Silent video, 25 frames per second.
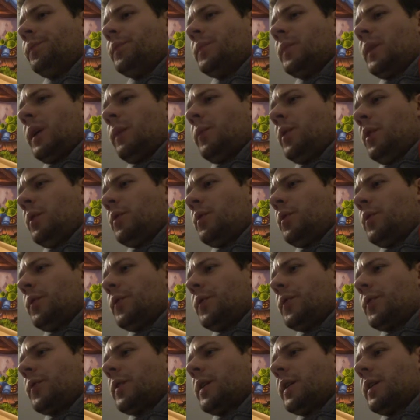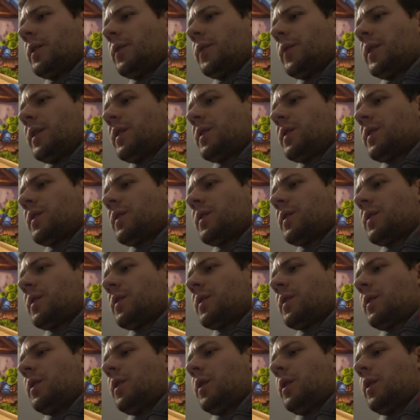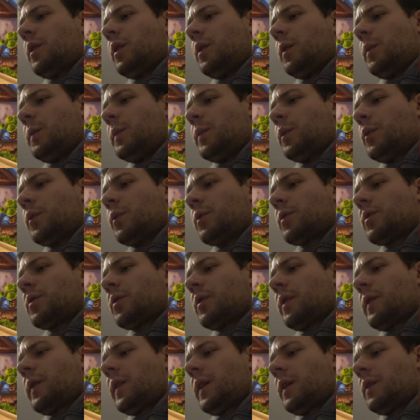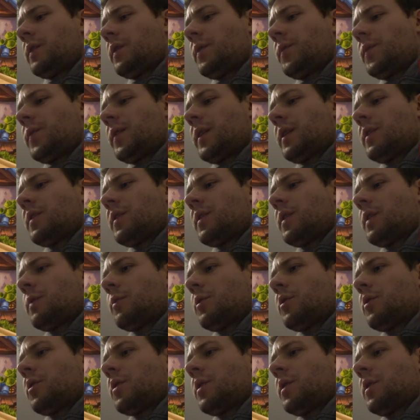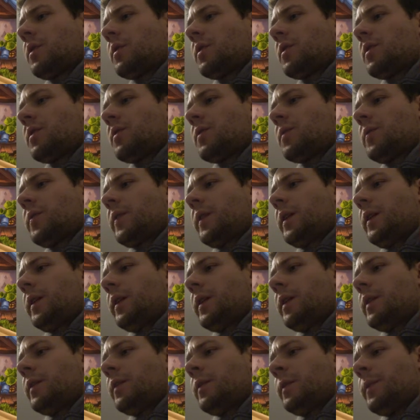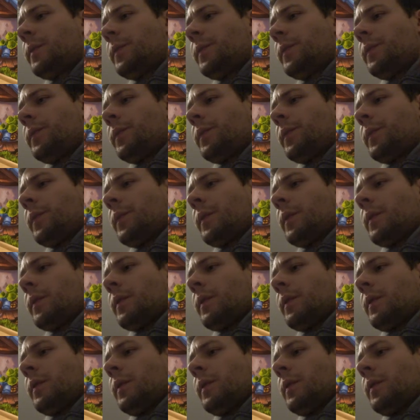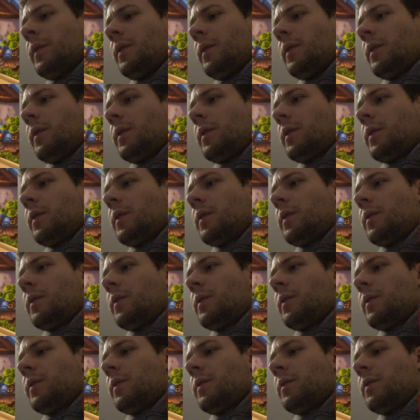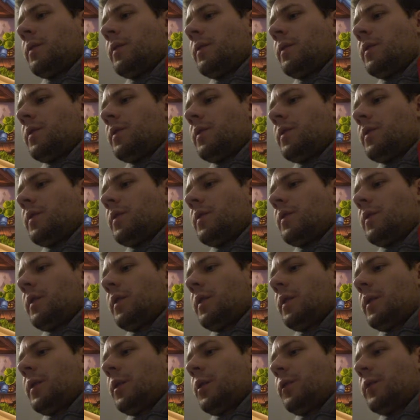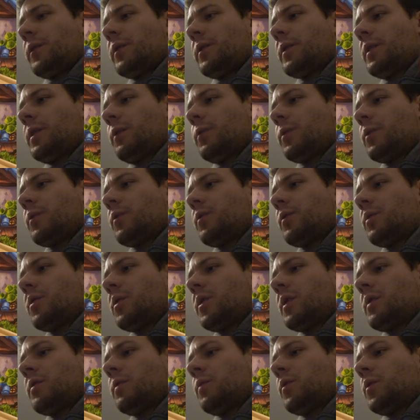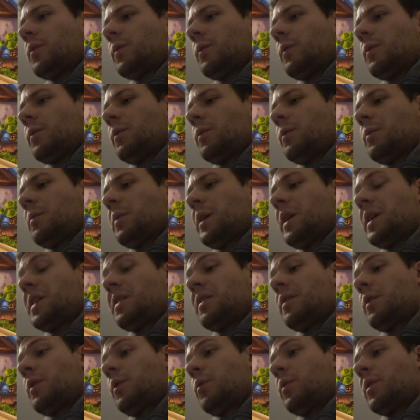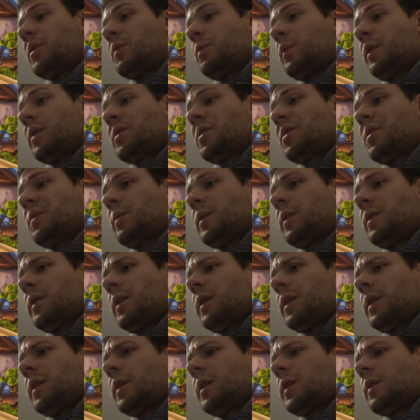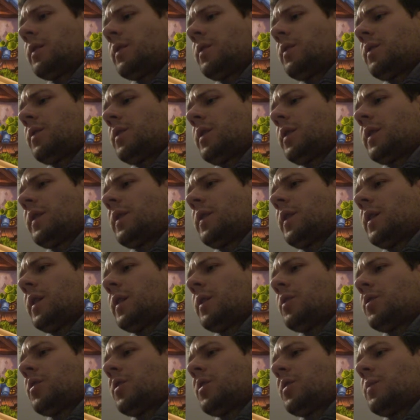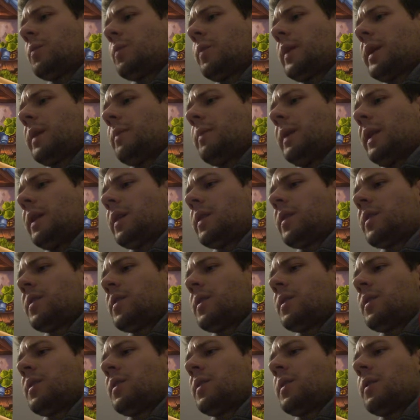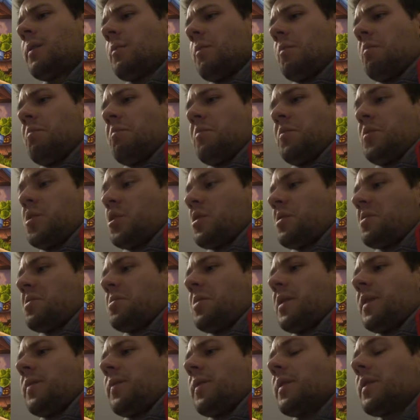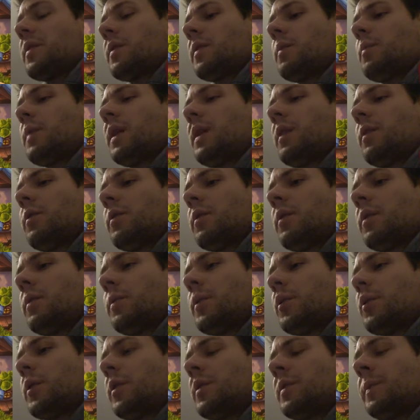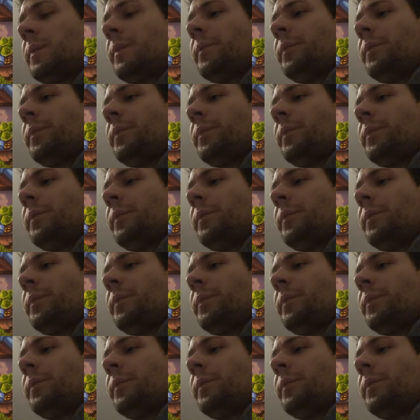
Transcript: I'm not too afraid of his combo, so I think the face damage here is fine. And I obviously want to set him to as low as possible, and I think I just play Marcus's Imp just to have another minion on the board.